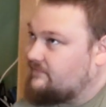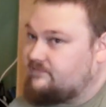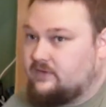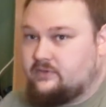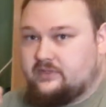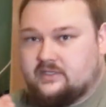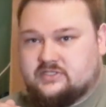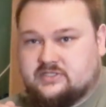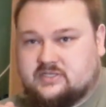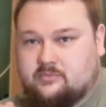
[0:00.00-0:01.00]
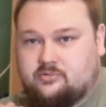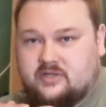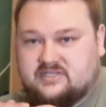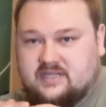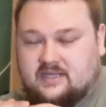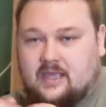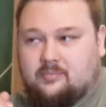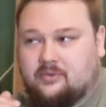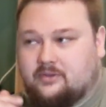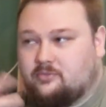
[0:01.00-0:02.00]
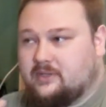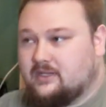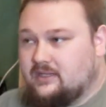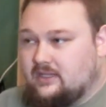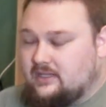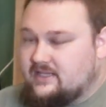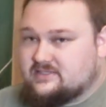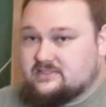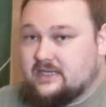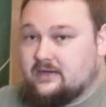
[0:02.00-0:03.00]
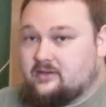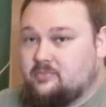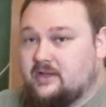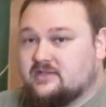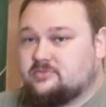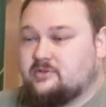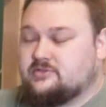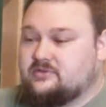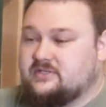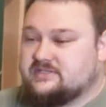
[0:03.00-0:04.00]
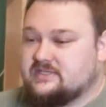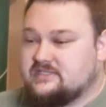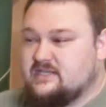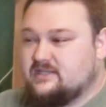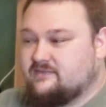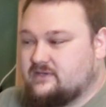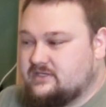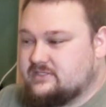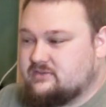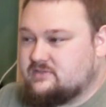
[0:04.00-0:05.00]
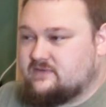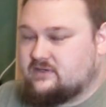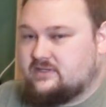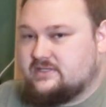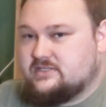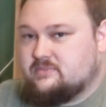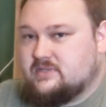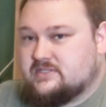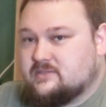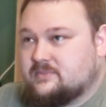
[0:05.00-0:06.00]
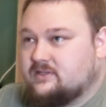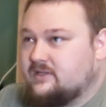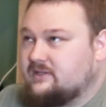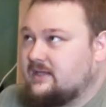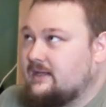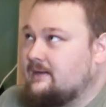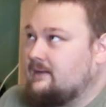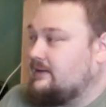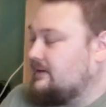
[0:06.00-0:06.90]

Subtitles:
got filled, it just compressed that gap a little bit. It's entirely possible. It's only 1/16 of an inch, so it's very easy to miss something like that.